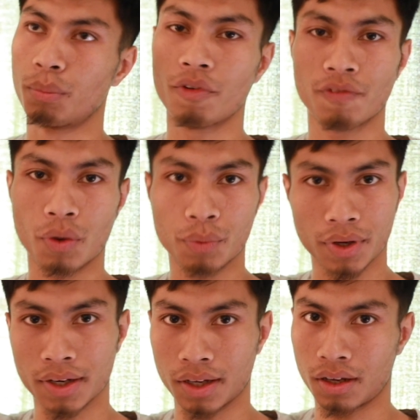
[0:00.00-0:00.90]
move
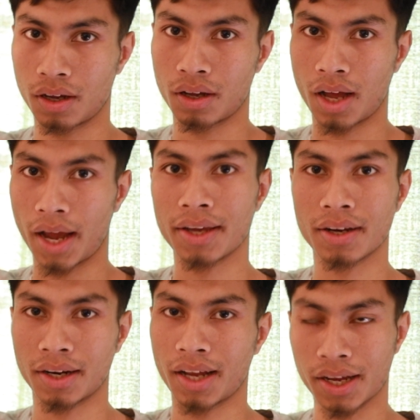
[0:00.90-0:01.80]
forward higher
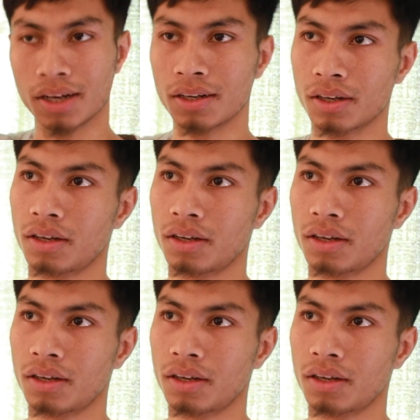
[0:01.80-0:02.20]
and higher.